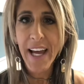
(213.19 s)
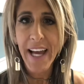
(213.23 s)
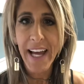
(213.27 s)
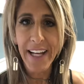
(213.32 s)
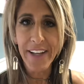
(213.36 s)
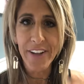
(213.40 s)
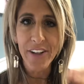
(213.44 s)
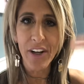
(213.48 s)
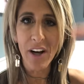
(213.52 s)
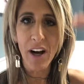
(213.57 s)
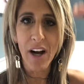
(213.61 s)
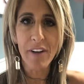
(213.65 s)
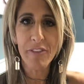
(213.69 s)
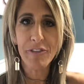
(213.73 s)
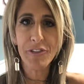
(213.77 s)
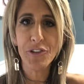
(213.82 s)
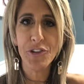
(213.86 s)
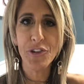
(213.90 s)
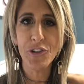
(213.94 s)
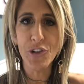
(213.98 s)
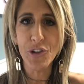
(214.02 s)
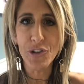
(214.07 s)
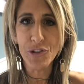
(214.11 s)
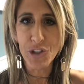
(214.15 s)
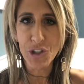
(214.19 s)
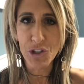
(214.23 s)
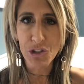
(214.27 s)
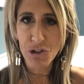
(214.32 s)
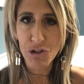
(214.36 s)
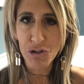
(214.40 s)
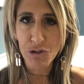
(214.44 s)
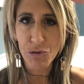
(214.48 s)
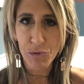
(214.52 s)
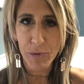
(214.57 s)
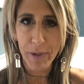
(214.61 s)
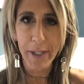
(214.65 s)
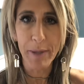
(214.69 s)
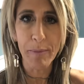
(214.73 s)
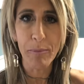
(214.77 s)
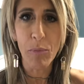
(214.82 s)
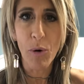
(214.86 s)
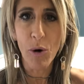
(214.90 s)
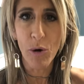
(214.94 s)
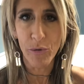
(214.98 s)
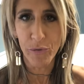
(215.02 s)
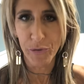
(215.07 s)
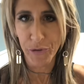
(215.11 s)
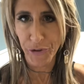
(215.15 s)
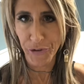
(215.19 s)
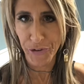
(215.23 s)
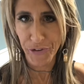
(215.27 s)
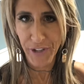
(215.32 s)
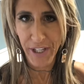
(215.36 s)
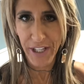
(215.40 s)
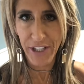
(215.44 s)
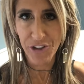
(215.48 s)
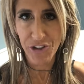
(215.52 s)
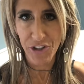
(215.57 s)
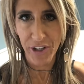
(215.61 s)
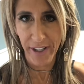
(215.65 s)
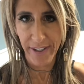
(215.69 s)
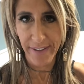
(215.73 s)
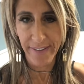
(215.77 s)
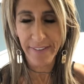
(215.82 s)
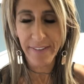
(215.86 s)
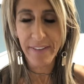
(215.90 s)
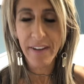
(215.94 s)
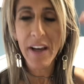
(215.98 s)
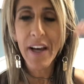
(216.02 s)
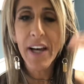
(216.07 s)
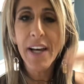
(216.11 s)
and not to those extreme polarizations.